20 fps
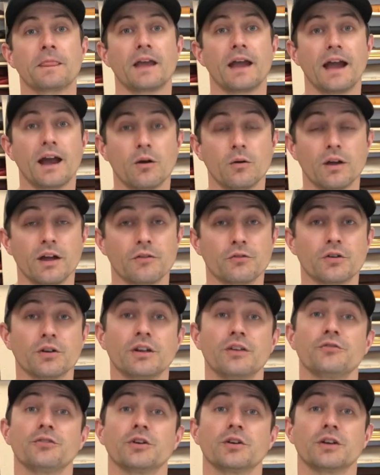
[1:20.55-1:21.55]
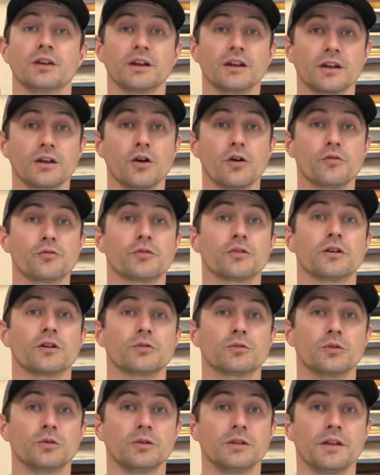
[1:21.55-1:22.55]
However, if you're going to go for a
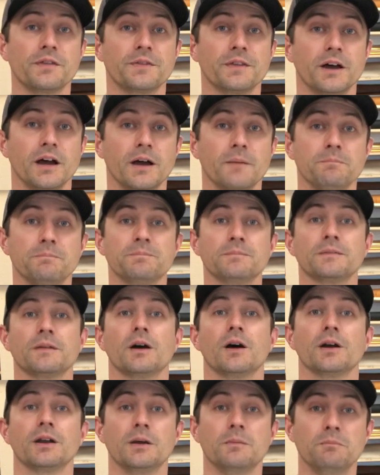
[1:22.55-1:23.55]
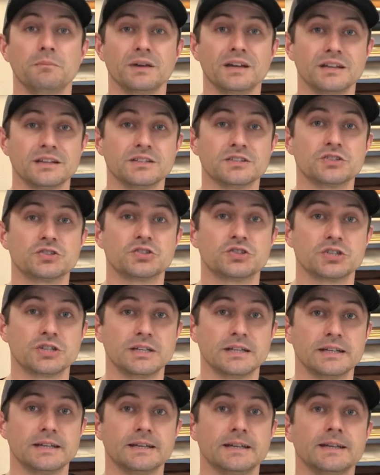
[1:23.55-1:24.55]
rule of thumb on a men's
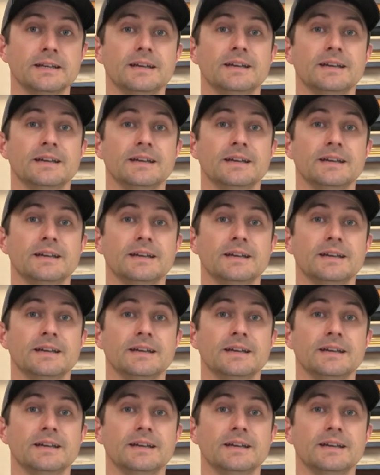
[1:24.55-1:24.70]
jean,